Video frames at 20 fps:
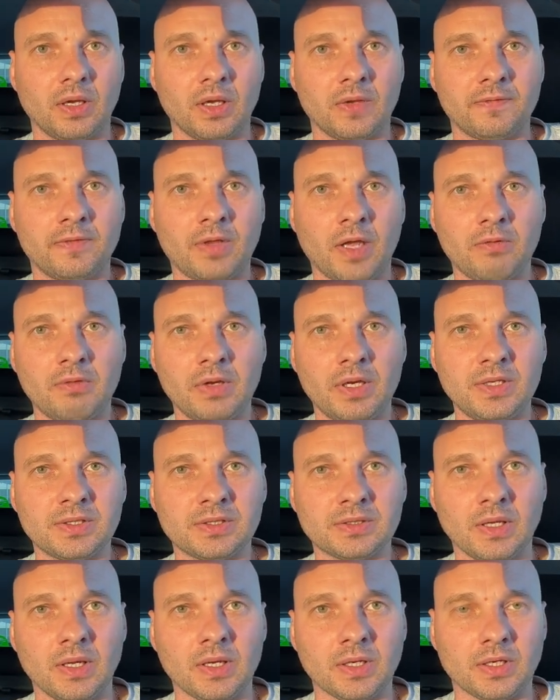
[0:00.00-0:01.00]
If there
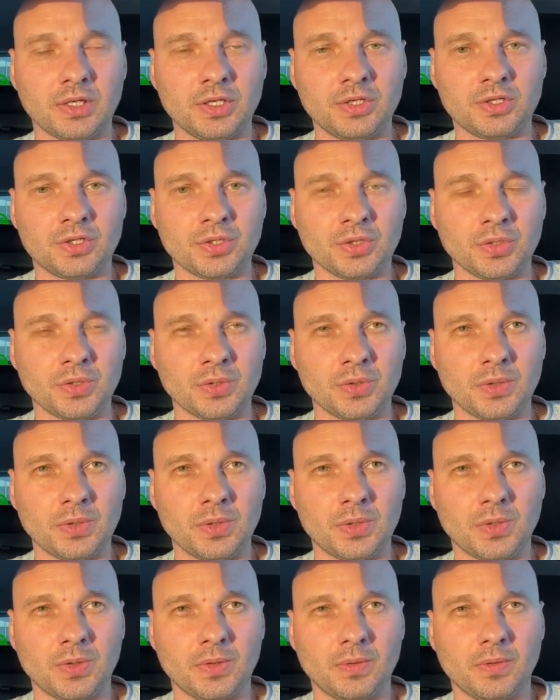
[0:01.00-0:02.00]
is like issue,
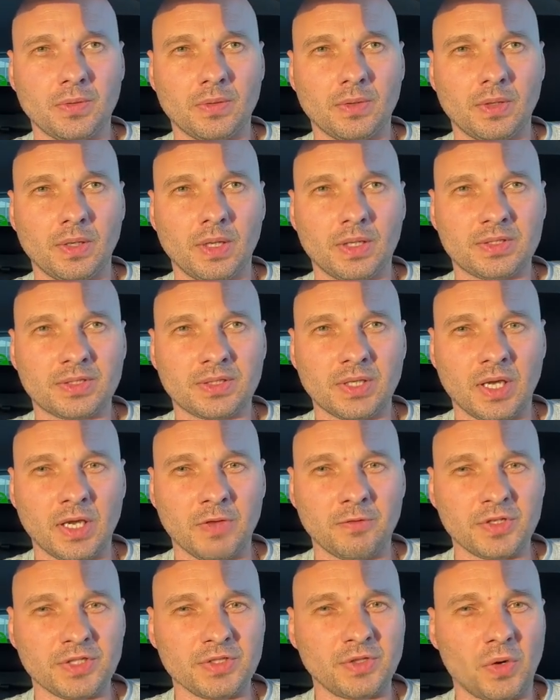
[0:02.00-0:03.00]
let's
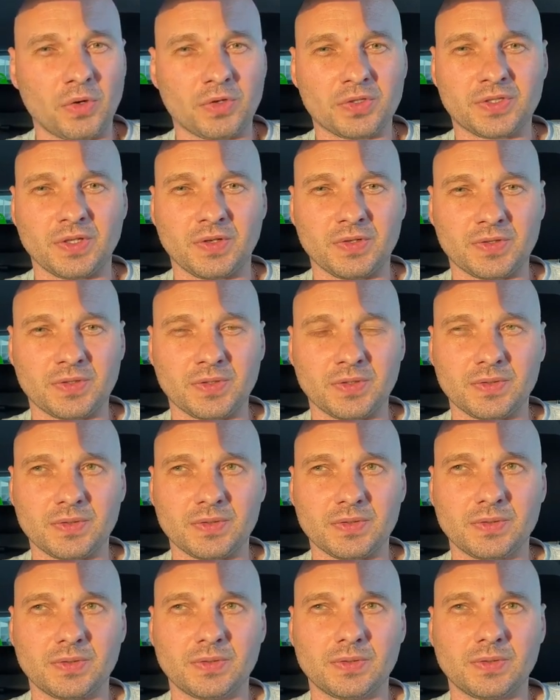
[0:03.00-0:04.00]
say with NOx
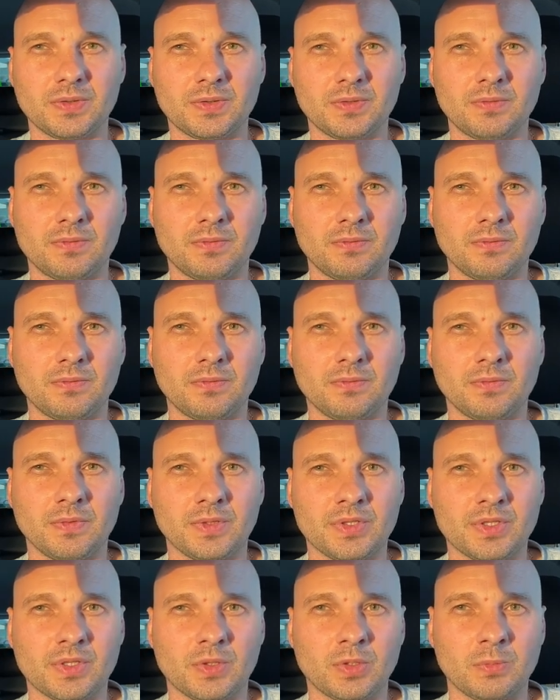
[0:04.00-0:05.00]
sensors,
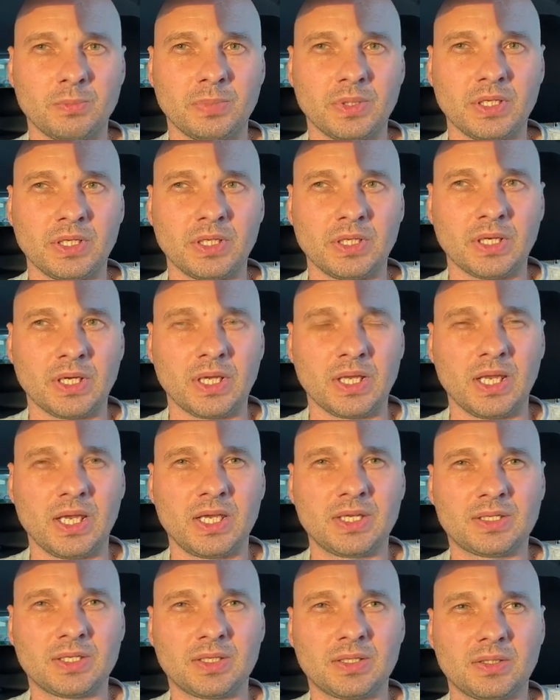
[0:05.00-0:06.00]
which could be a
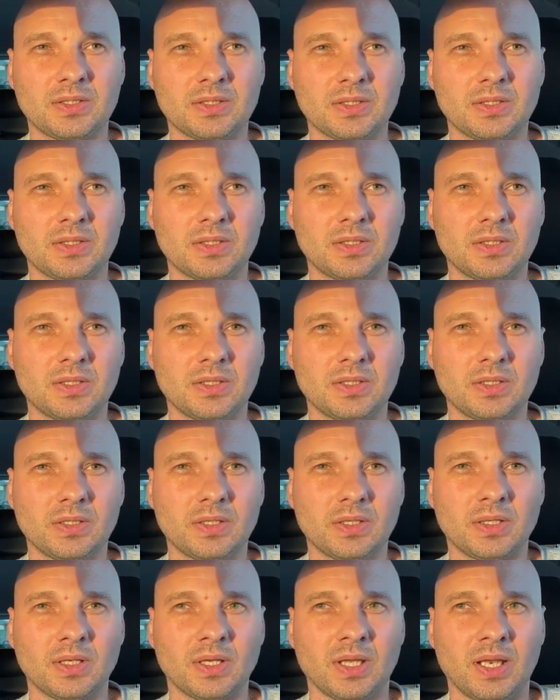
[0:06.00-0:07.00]
latent
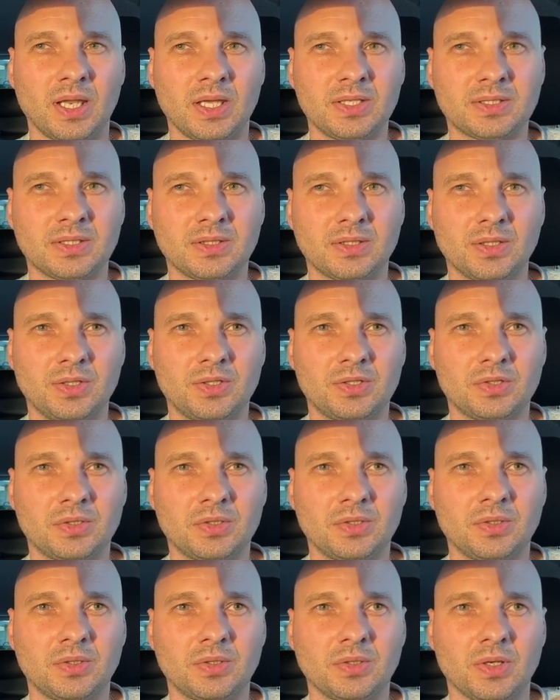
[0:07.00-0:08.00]

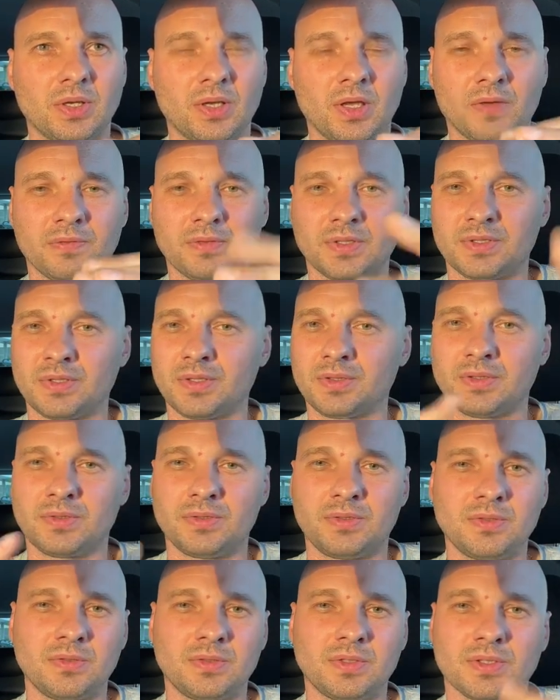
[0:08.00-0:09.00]
issue, and after
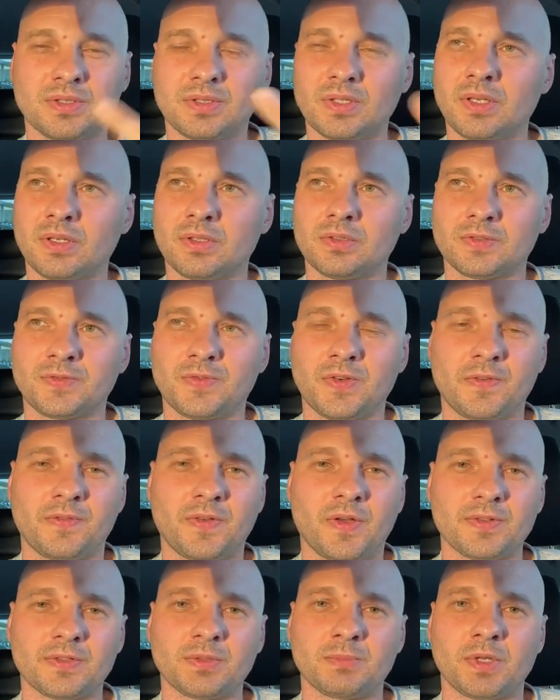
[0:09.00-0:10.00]
certain duty cycles,
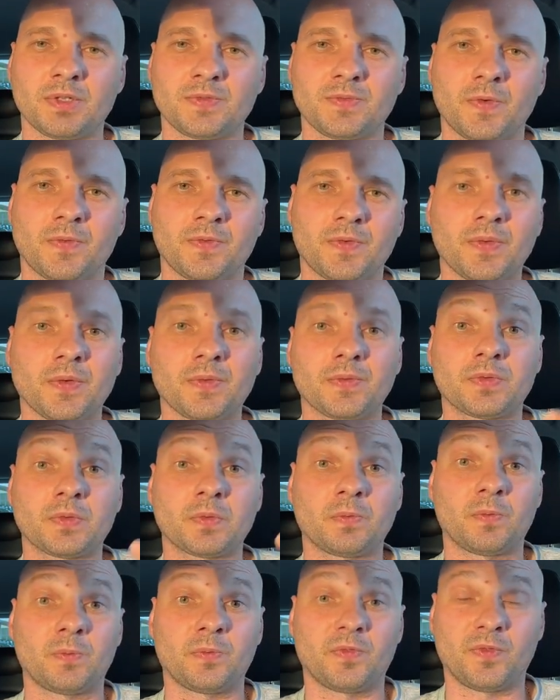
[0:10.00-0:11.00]
3,000 miles,
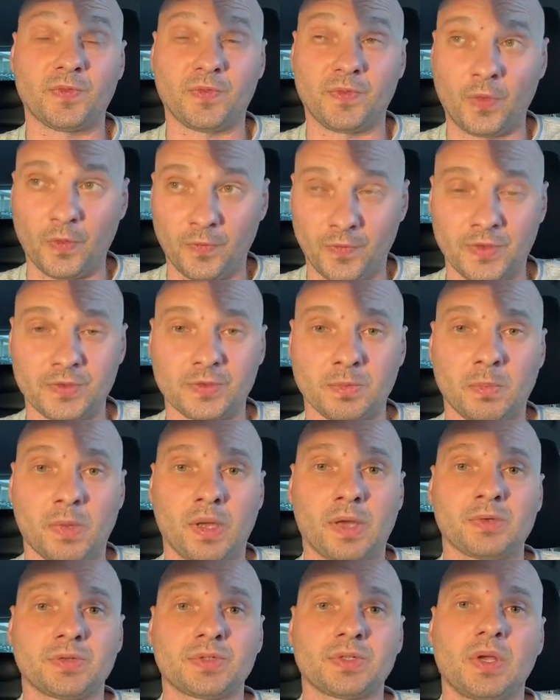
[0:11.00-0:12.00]
4,000
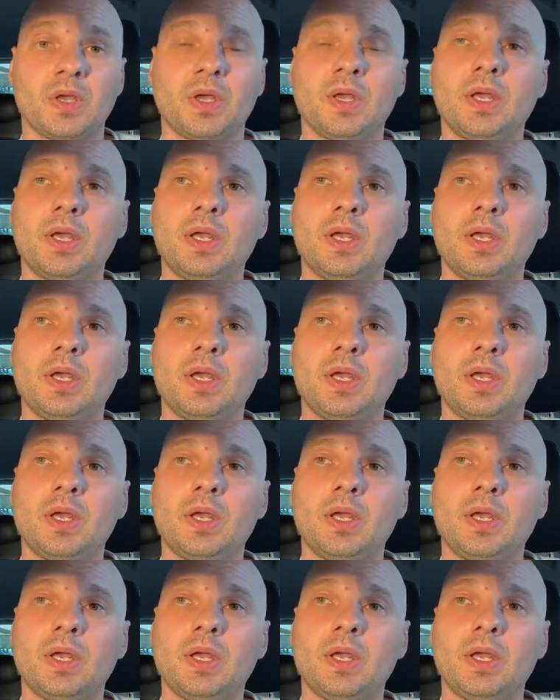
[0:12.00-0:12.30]
miles,